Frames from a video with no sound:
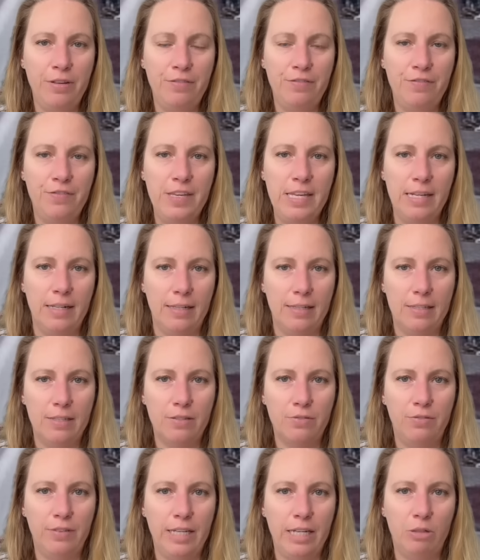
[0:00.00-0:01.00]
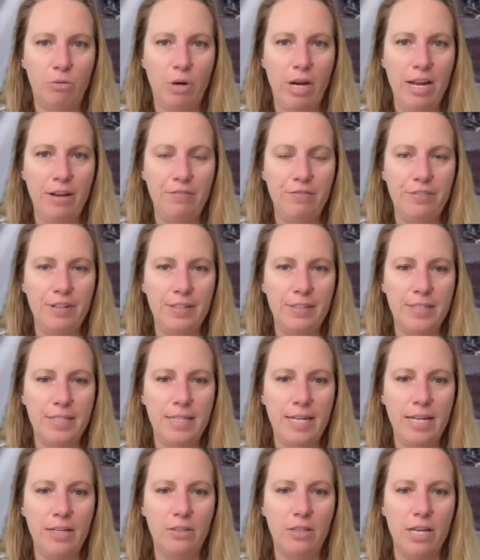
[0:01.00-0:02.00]
fields, Phlegraean Fields
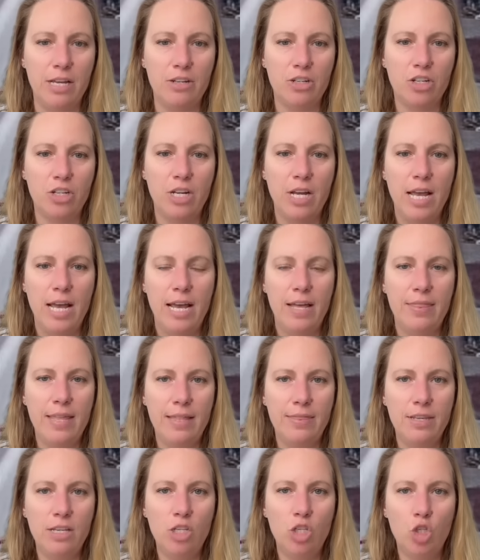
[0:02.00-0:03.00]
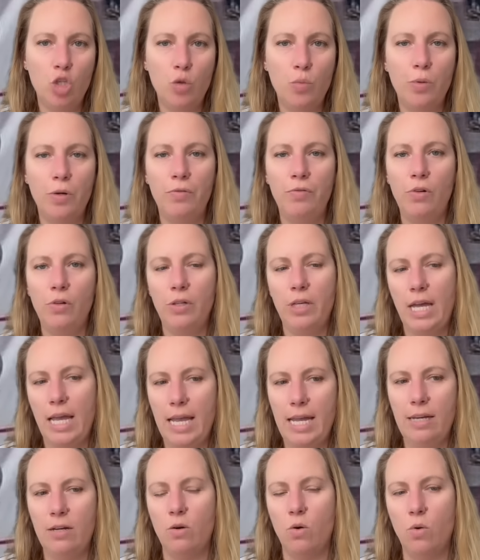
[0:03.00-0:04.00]
in English, that this
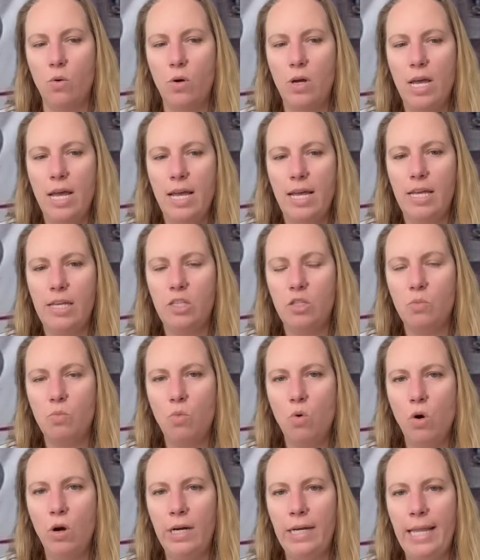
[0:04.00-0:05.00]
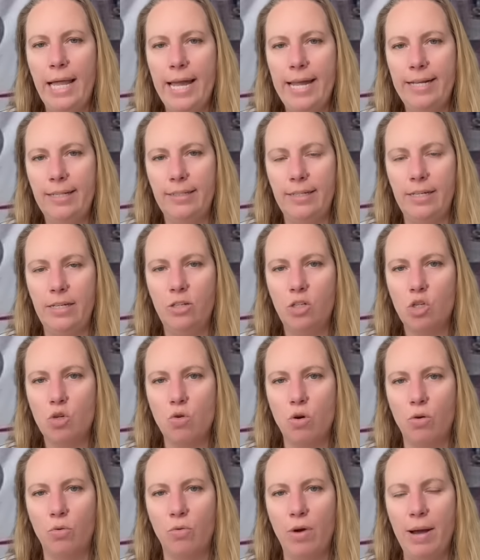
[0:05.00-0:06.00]
supervolcano is more likely to
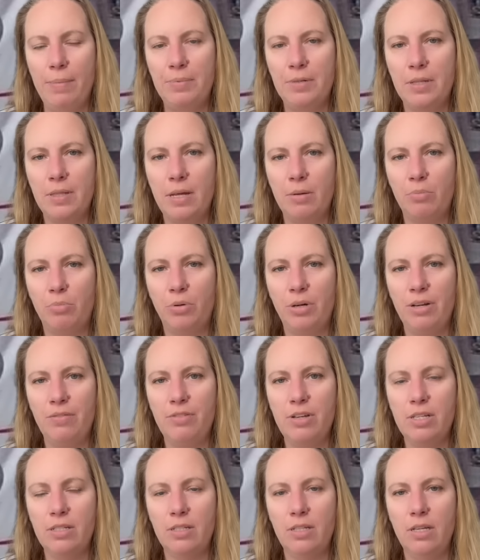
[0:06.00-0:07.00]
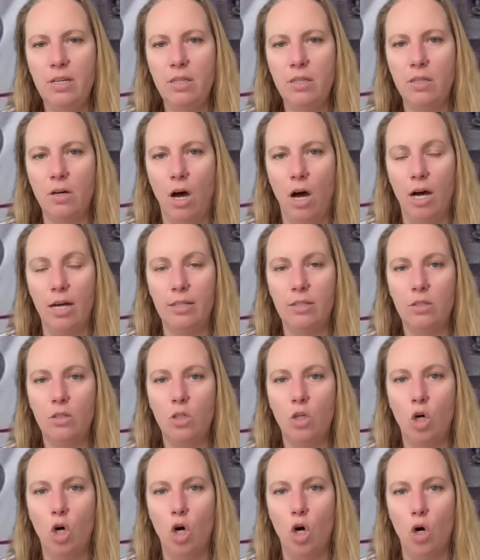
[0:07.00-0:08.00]
erupt than previously thought.
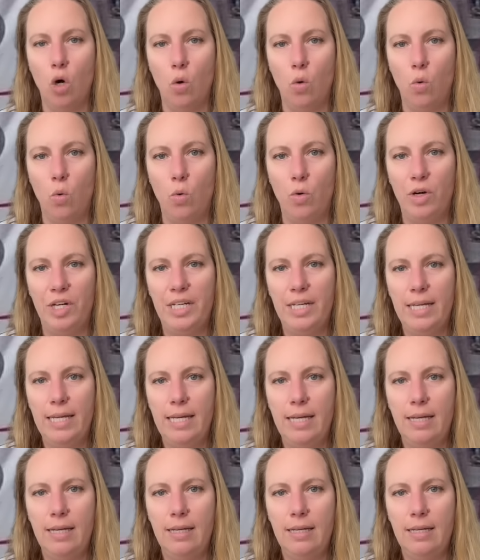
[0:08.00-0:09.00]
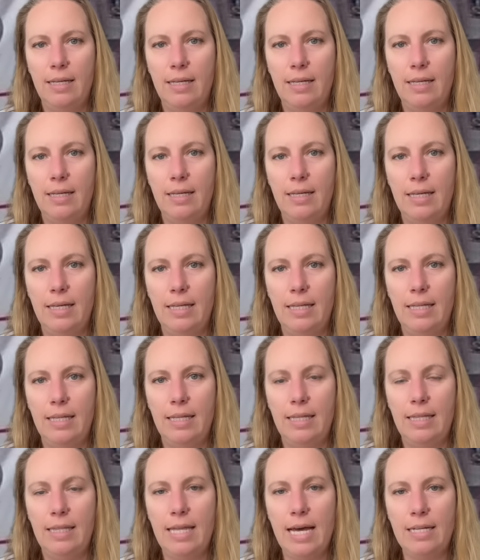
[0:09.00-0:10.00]
Oh,
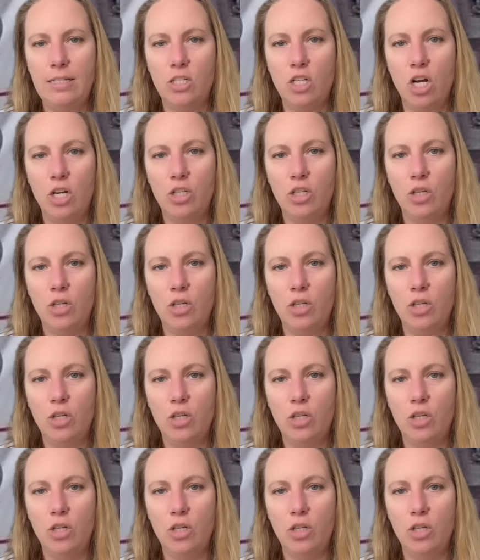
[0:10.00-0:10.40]
that's not